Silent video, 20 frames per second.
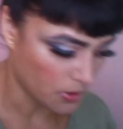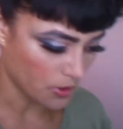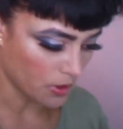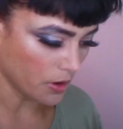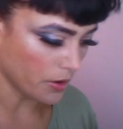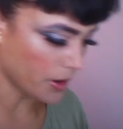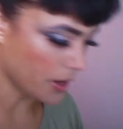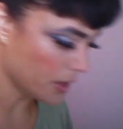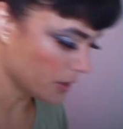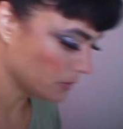All
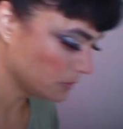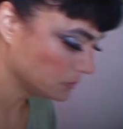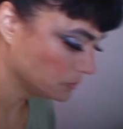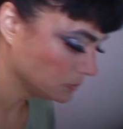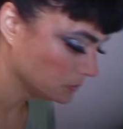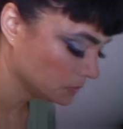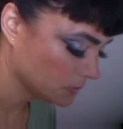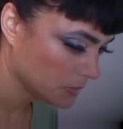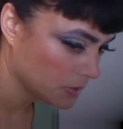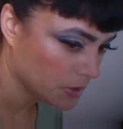right,
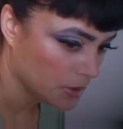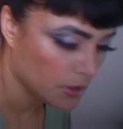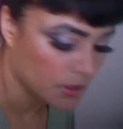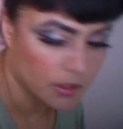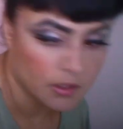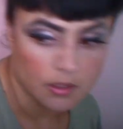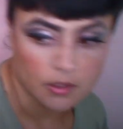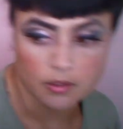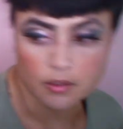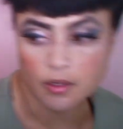
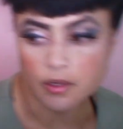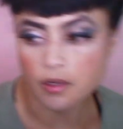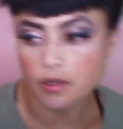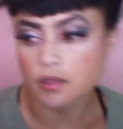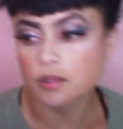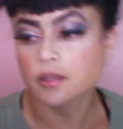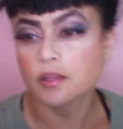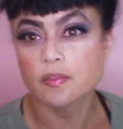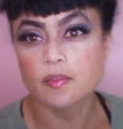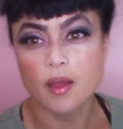I'm gonna
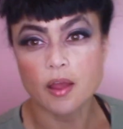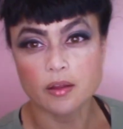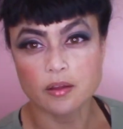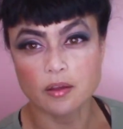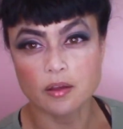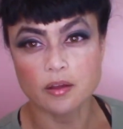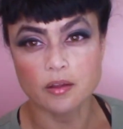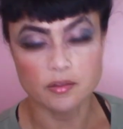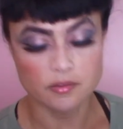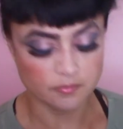clean that
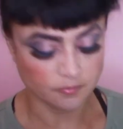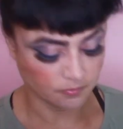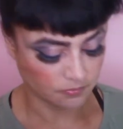gun.